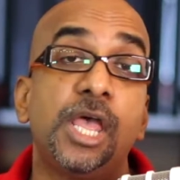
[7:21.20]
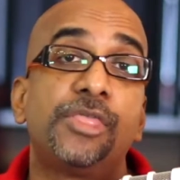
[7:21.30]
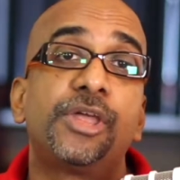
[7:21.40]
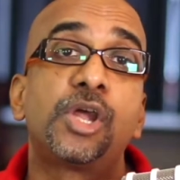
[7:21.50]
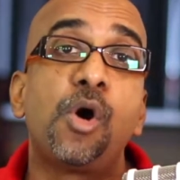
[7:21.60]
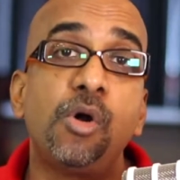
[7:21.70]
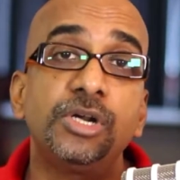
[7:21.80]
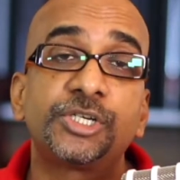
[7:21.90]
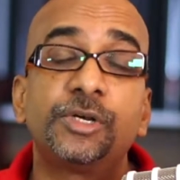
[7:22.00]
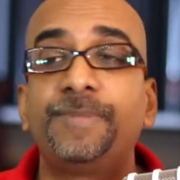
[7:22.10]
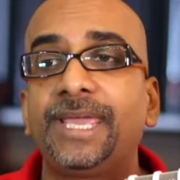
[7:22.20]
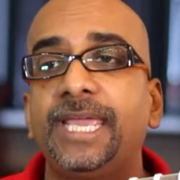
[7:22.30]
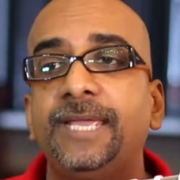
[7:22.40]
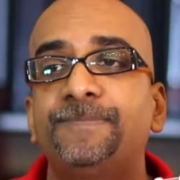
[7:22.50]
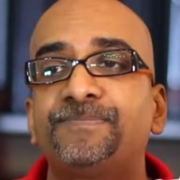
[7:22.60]
The goal should
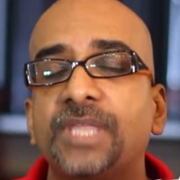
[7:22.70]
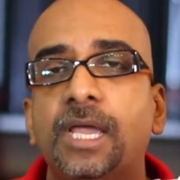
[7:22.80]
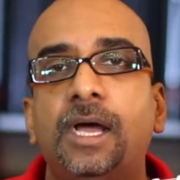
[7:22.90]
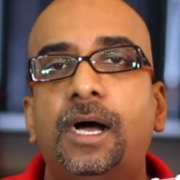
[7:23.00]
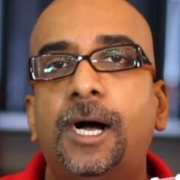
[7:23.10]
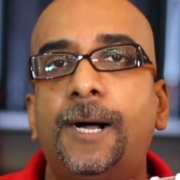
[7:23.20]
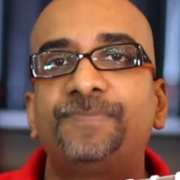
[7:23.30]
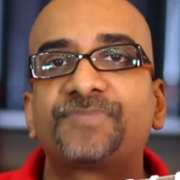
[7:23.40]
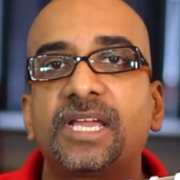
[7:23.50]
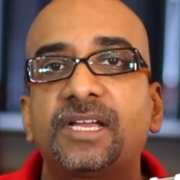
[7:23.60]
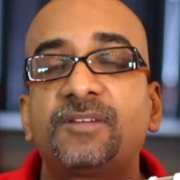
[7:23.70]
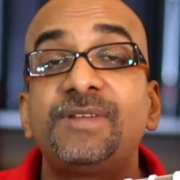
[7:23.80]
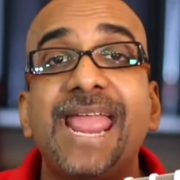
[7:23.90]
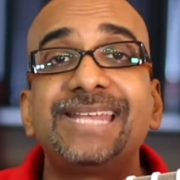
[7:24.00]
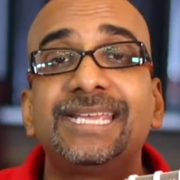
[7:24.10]
be um,
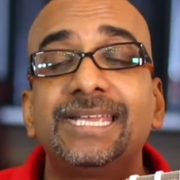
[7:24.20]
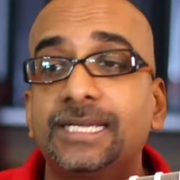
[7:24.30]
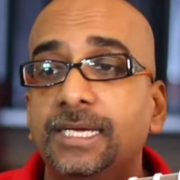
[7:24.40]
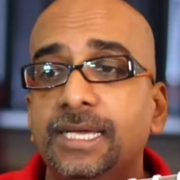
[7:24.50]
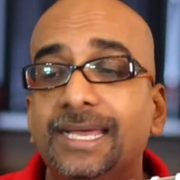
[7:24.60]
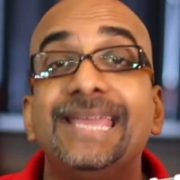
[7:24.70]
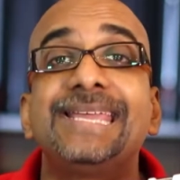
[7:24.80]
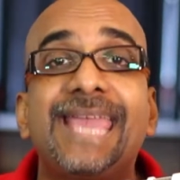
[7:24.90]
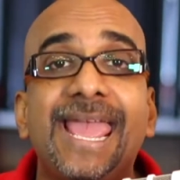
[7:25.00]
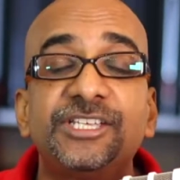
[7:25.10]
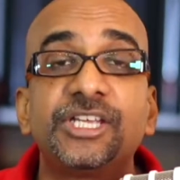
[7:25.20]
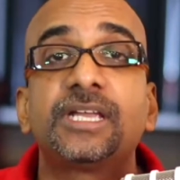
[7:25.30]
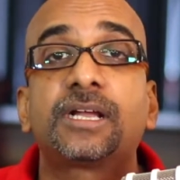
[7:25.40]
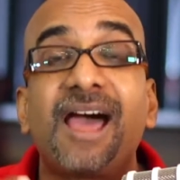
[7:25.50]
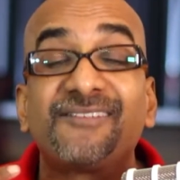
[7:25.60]
creating
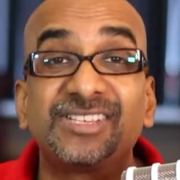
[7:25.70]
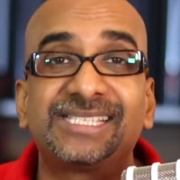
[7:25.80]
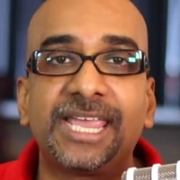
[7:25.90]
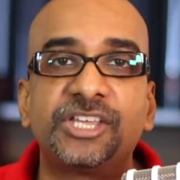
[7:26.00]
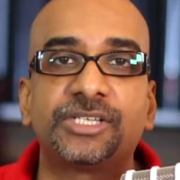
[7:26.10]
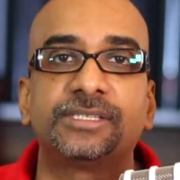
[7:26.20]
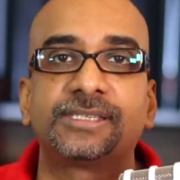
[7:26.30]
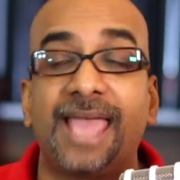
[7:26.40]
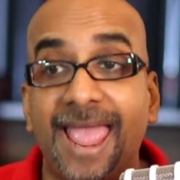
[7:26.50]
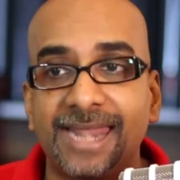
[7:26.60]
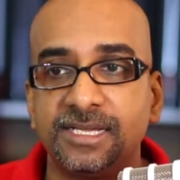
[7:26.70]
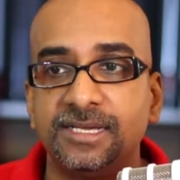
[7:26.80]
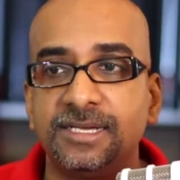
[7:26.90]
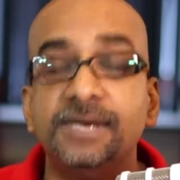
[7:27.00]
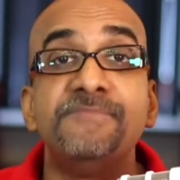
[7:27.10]
engaging conversations and
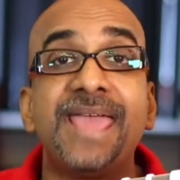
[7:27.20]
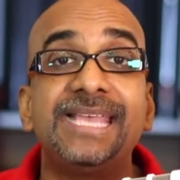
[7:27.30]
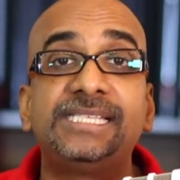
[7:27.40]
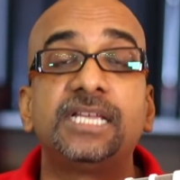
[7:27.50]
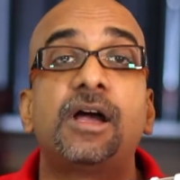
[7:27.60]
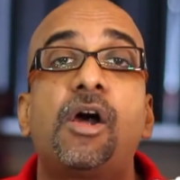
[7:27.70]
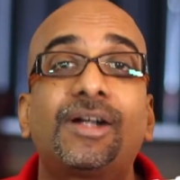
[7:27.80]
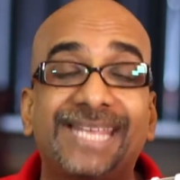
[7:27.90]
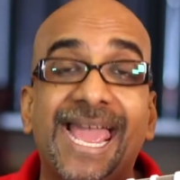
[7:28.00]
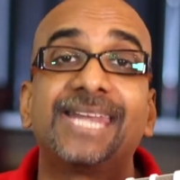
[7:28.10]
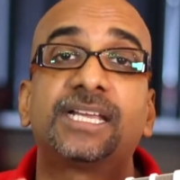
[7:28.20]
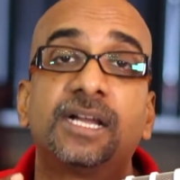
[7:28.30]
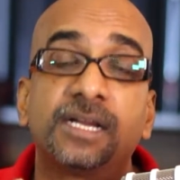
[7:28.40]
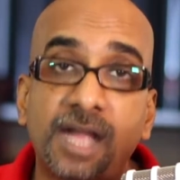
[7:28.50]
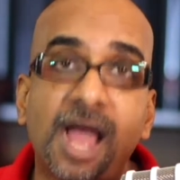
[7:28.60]
amazing
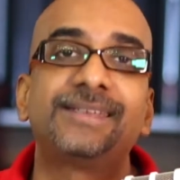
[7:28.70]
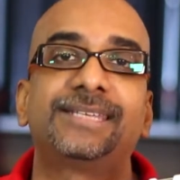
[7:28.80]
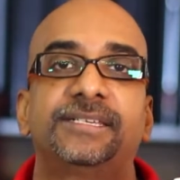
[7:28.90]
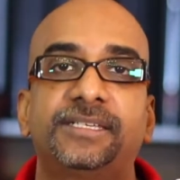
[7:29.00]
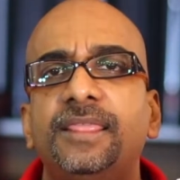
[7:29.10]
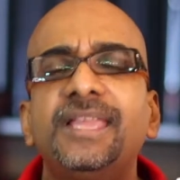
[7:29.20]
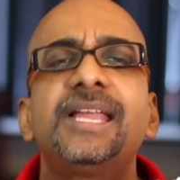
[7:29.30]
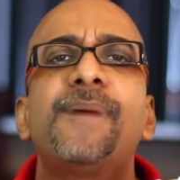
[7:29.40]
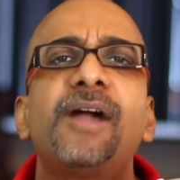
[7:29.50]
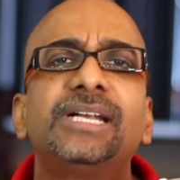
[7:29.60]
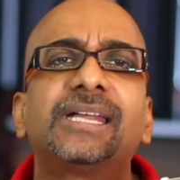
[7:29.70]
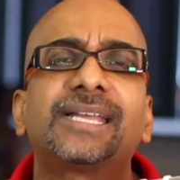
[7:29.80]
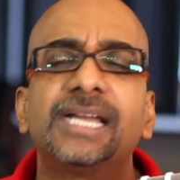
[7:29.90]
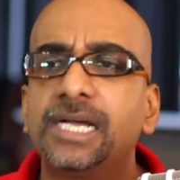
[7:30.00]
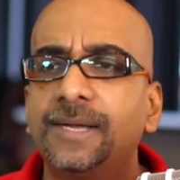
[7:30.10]
organic content. Think about it like
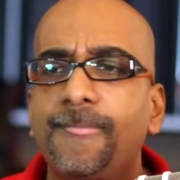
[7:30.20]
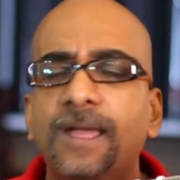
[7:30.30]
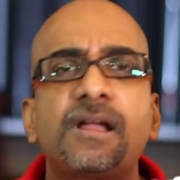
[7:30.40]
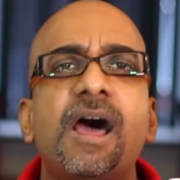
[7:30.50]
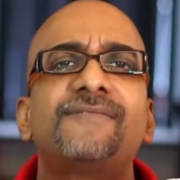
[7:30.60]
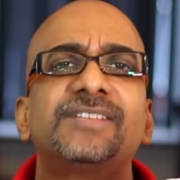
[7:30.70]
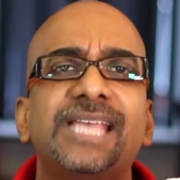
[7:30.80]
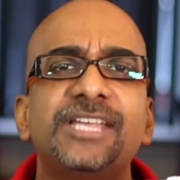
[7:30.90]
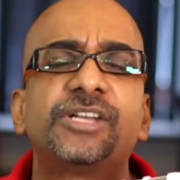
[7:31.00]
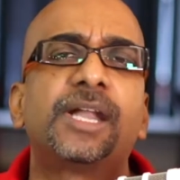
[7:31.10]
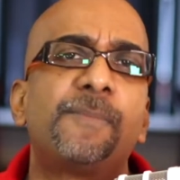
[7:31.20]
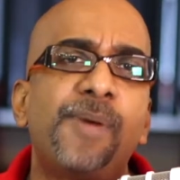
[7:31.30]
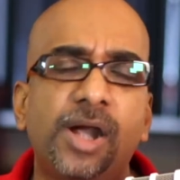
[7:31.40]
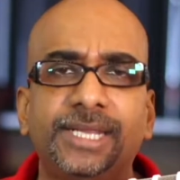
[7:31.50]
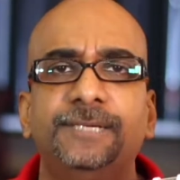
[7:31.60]
a, a conversation at a
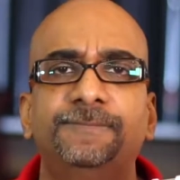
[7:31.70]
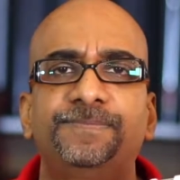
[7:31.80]
party